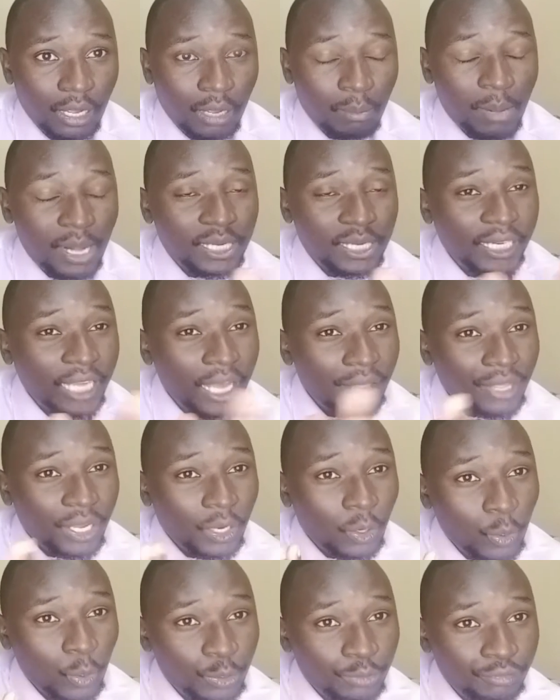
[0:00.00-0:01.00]
But here the
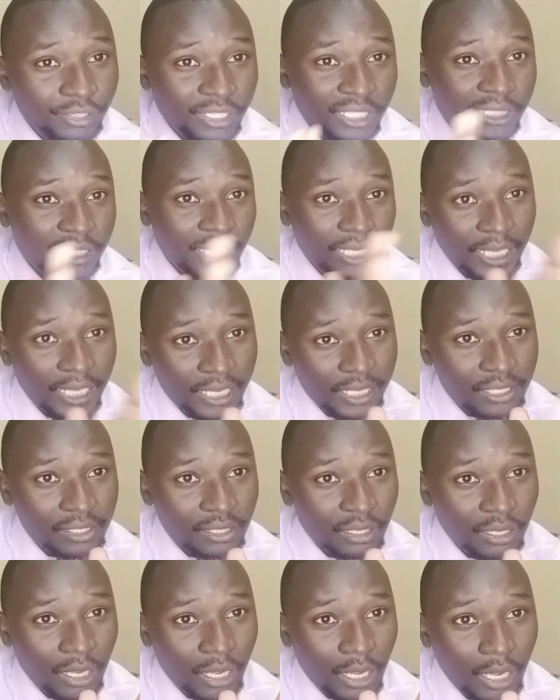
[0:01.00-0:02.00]
conflict is
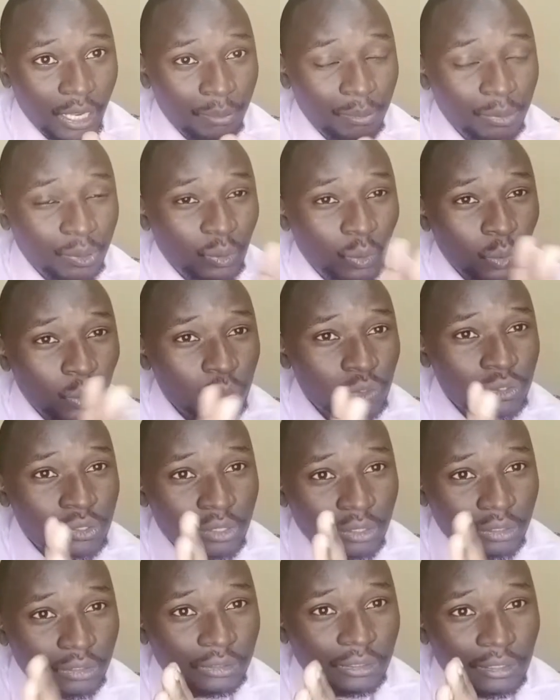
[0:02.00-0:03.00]
because